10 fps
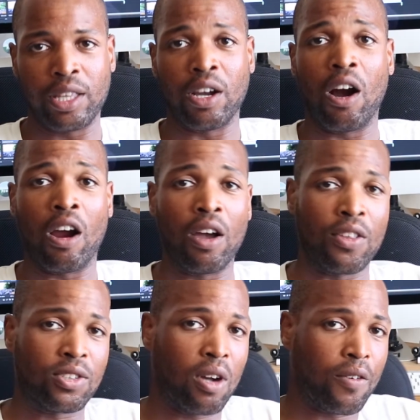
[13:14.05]
there are
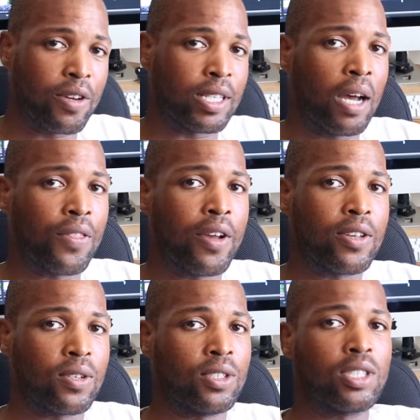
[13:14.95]
other softwares out
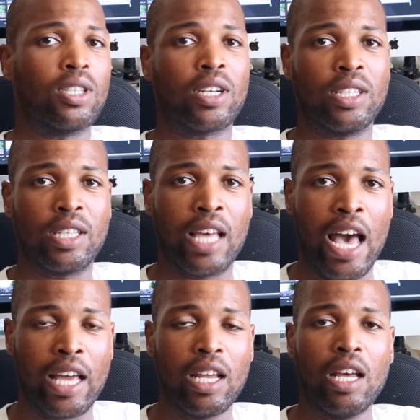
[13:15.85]
there, so just look into
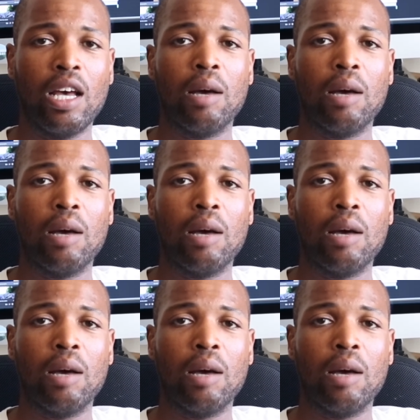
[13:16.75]
that.